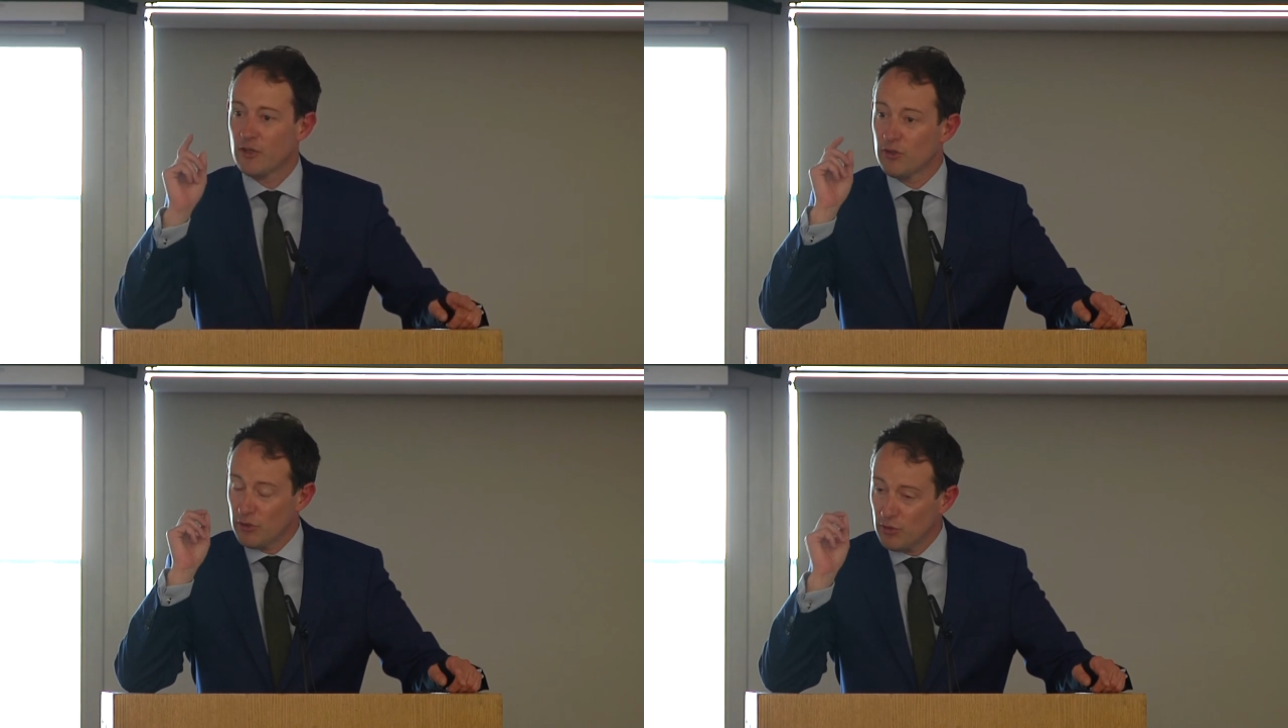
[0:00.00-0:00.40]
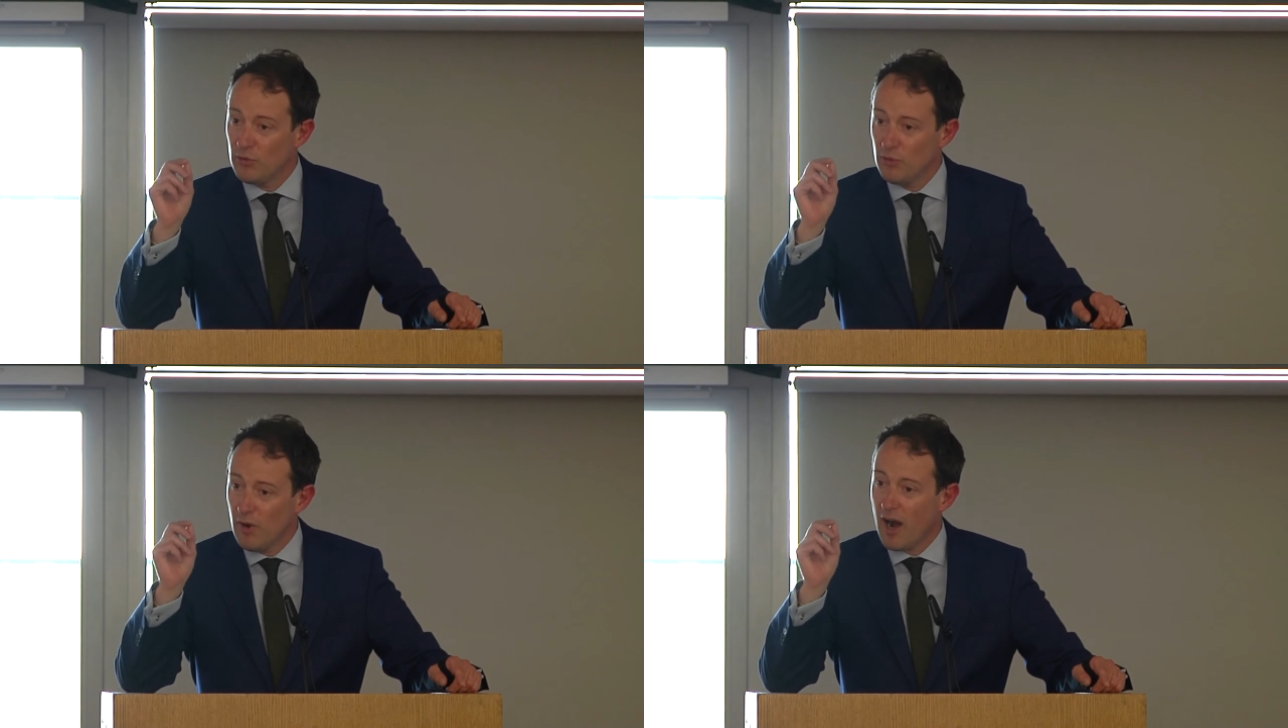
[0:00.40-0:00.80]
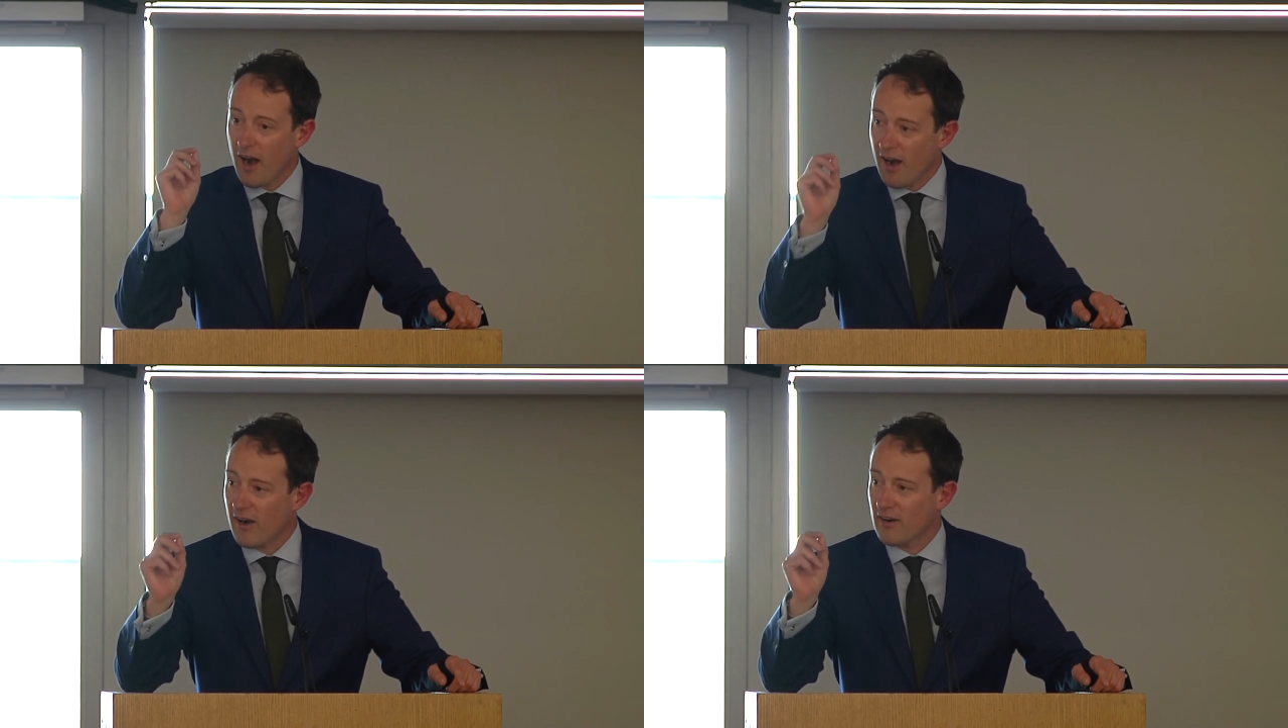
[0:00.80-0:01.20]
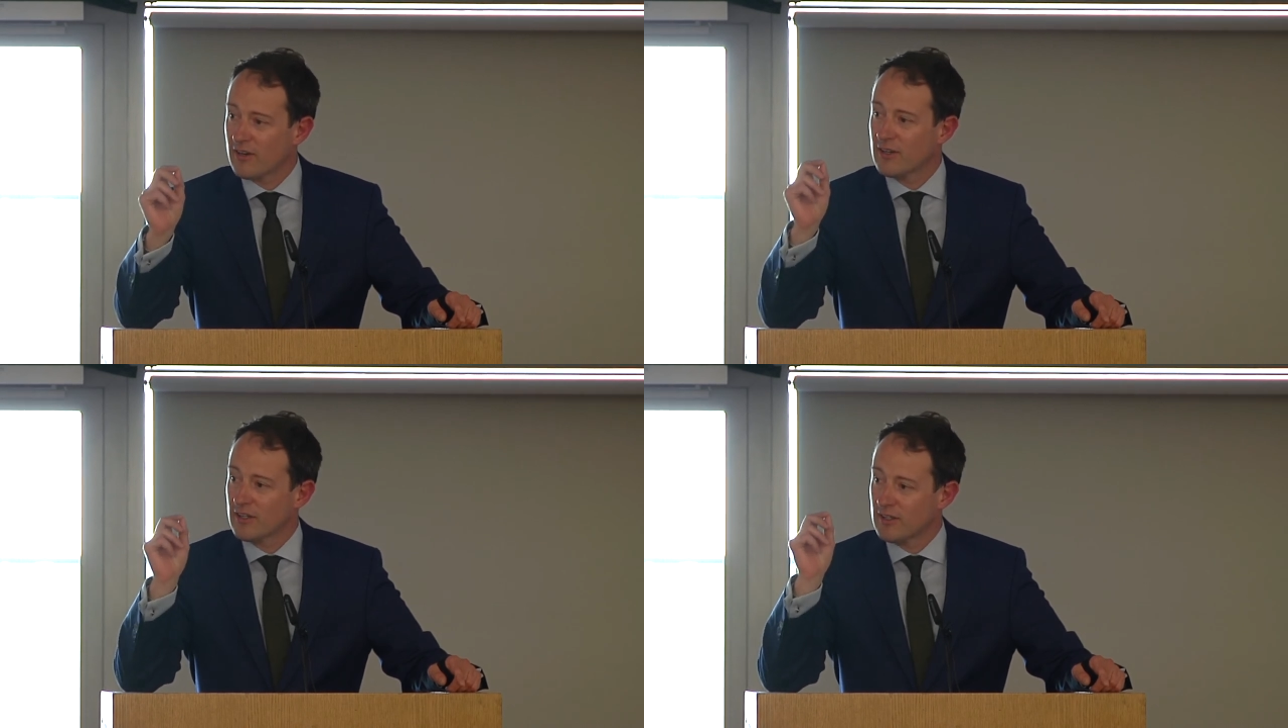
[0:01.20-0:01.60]
You
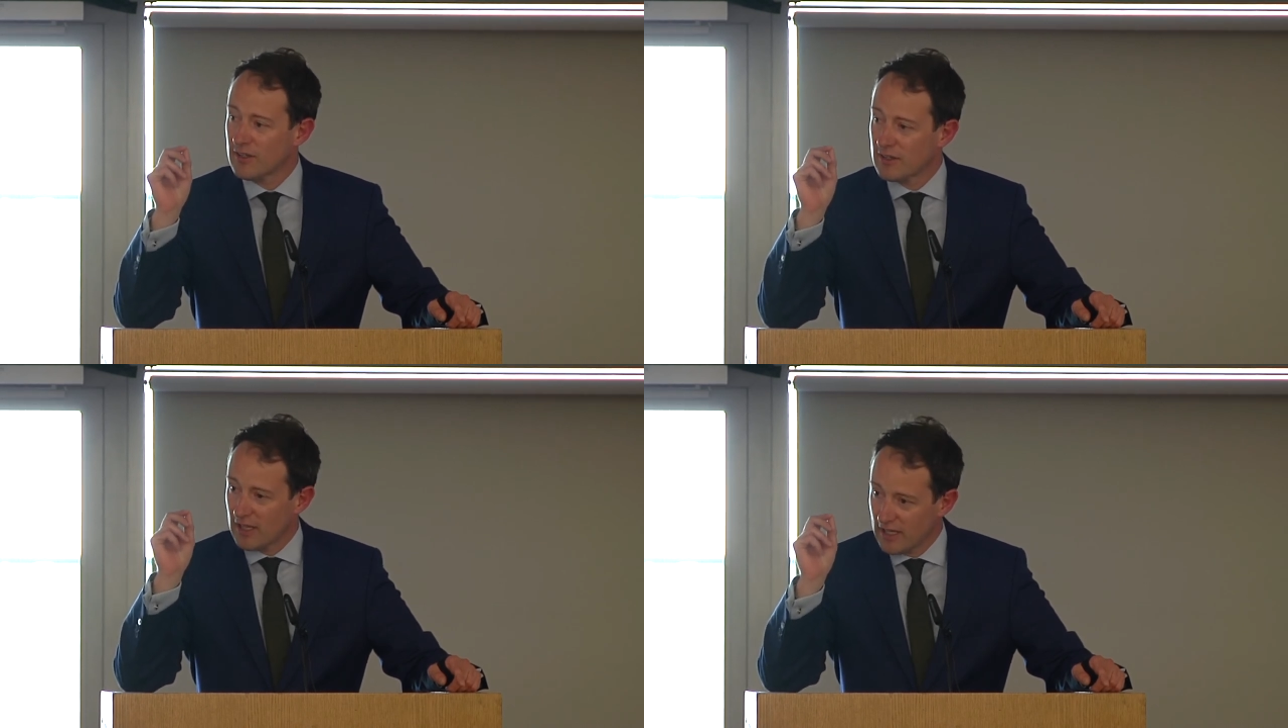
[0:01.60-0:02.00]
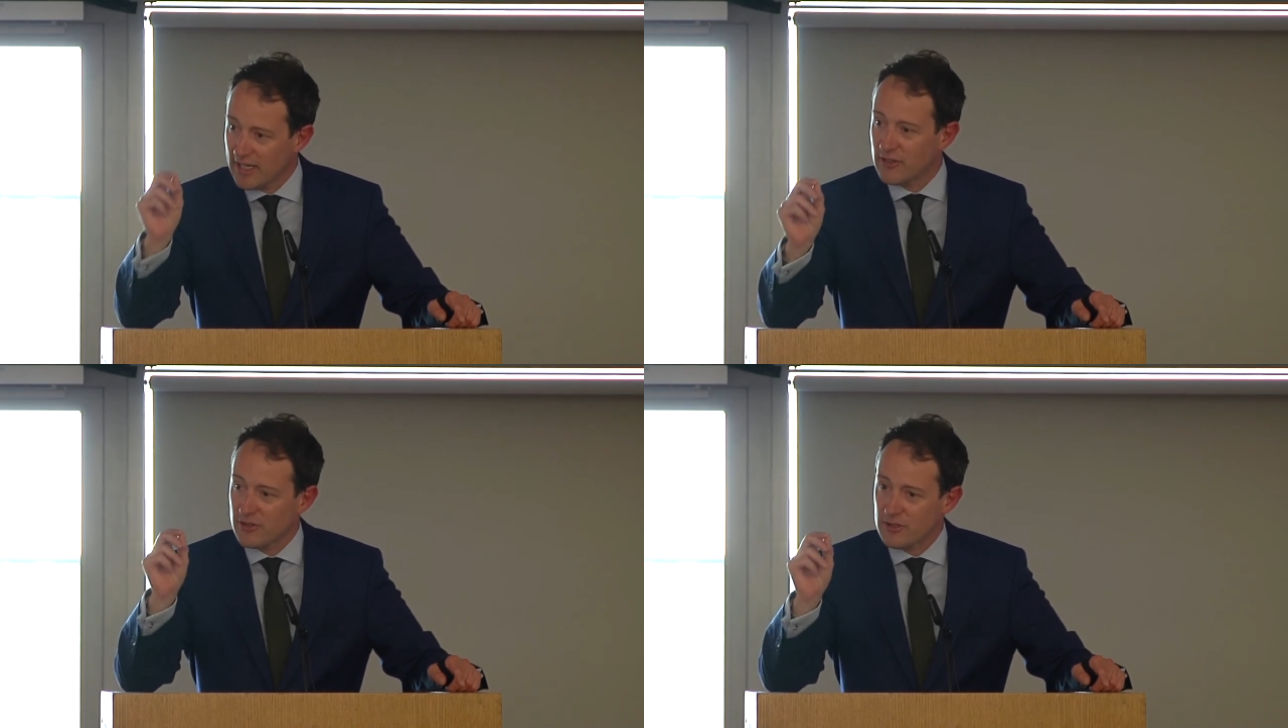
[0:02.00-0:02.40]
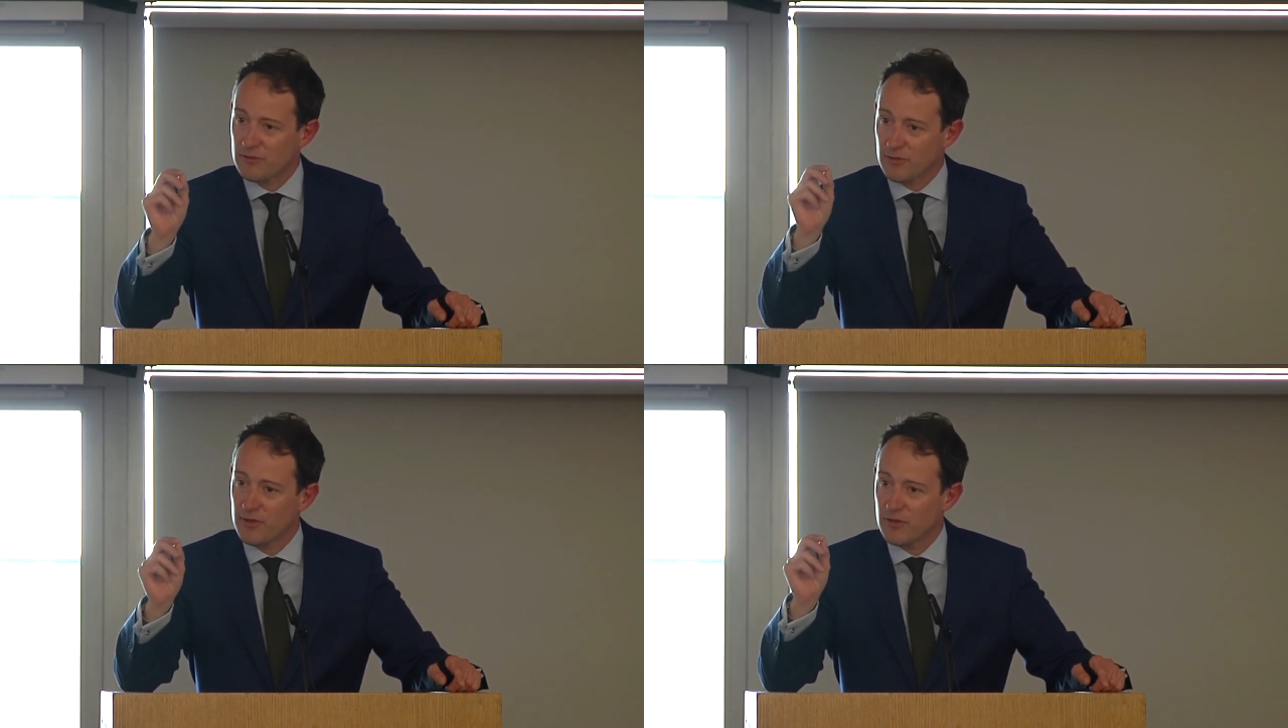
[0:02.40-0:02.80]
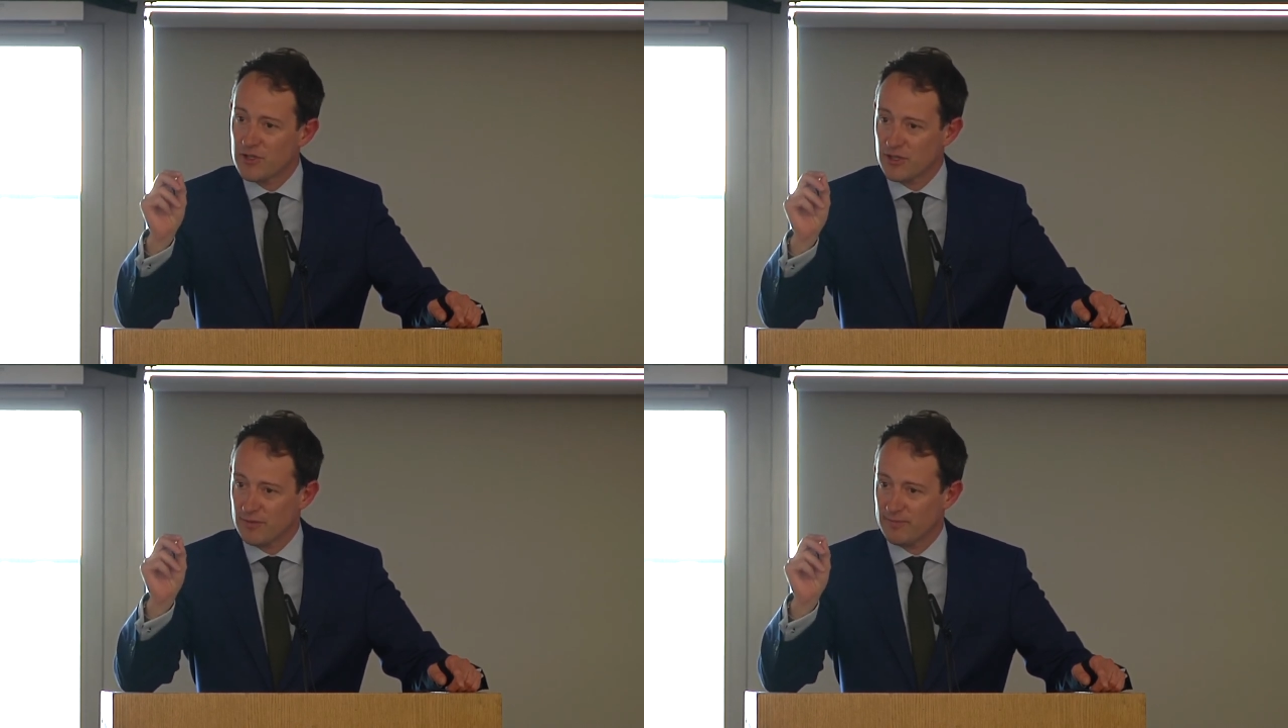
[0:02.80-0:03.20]
are the leaders of the
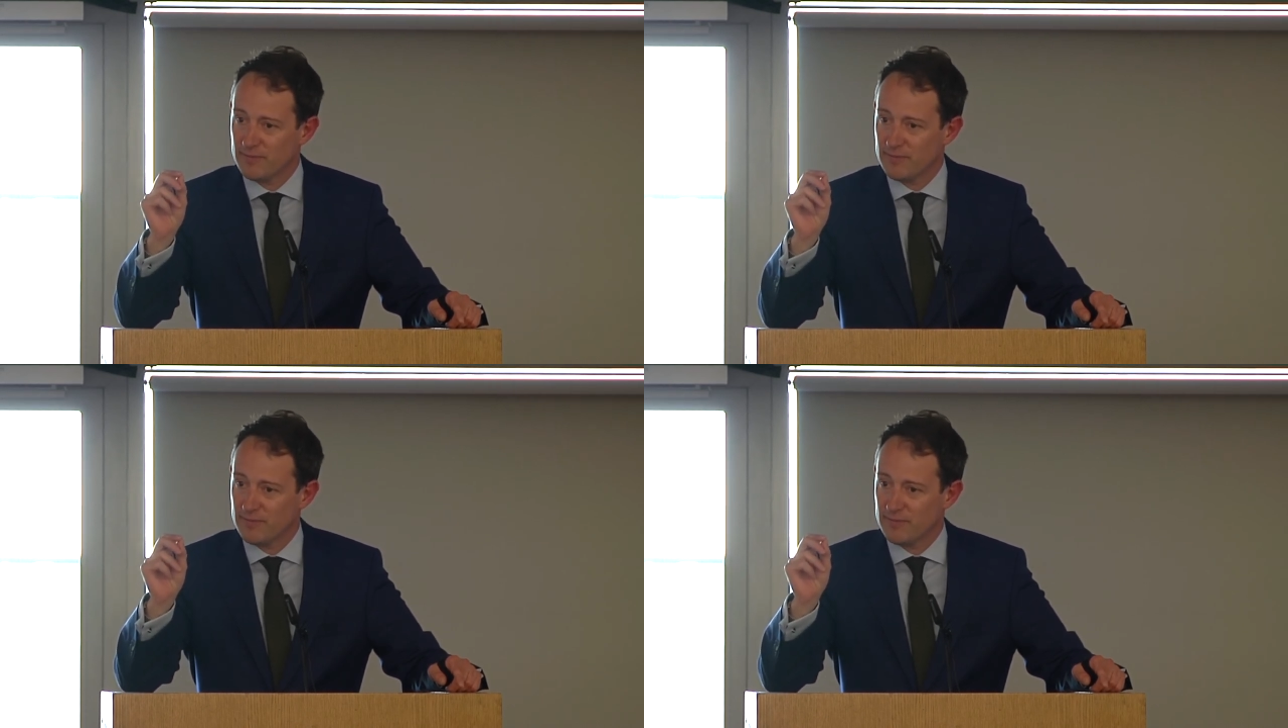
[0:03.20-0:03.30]
future.